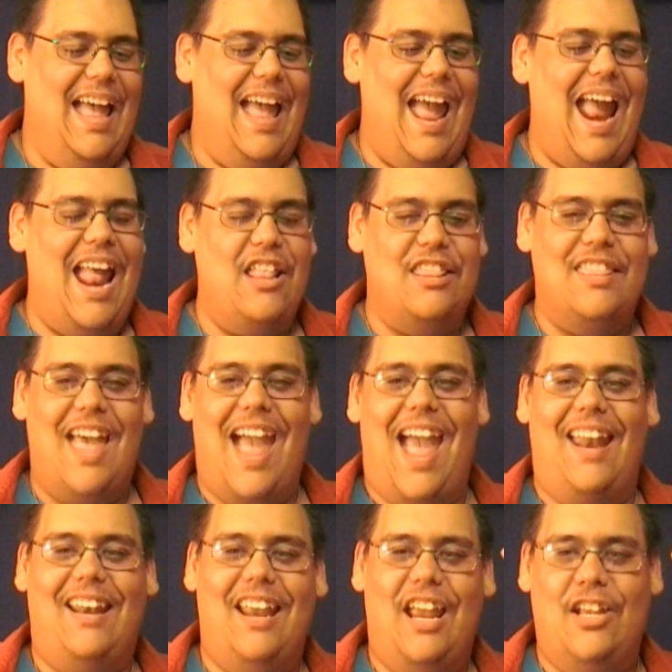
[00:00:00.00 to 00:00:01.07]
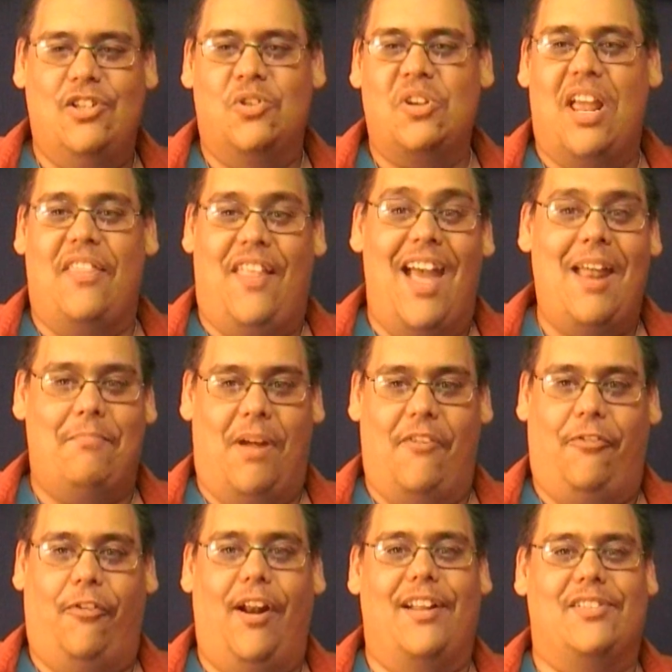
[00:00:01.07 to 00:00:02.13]
And that, my
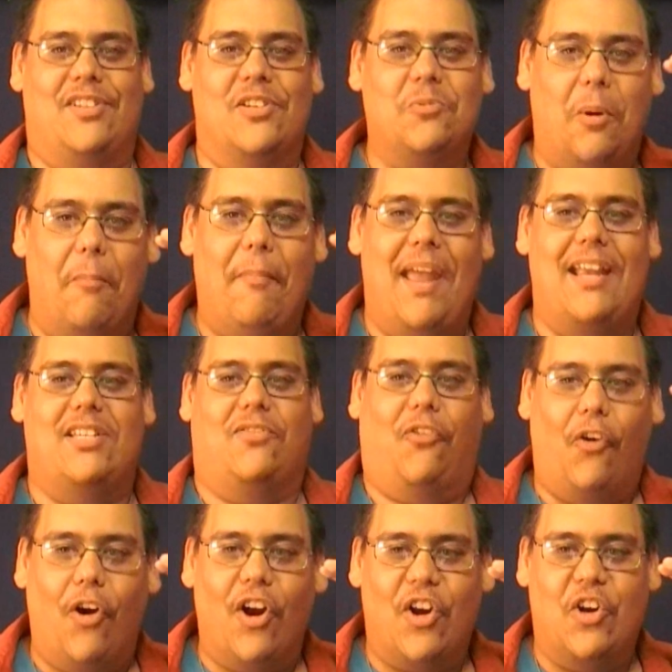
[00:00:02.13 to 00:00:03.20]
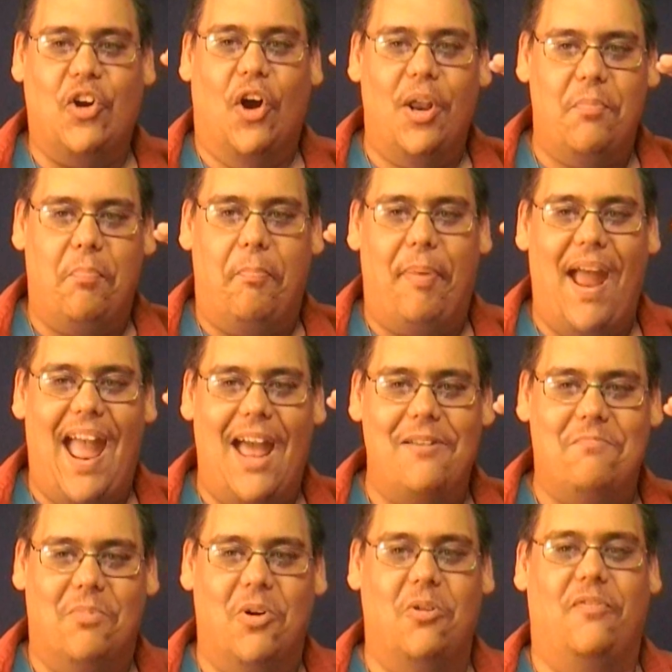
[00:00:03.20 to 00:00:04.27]
friends, is what makes for a good bad
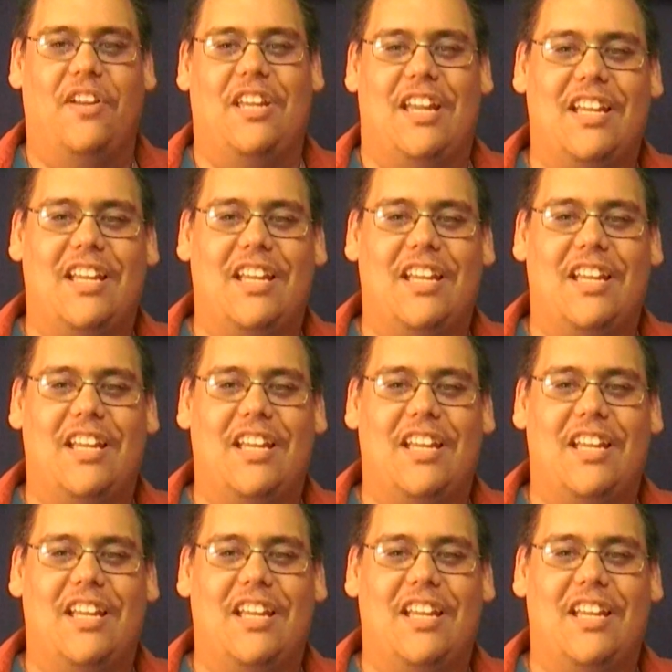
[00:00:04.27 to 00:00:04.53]
movie,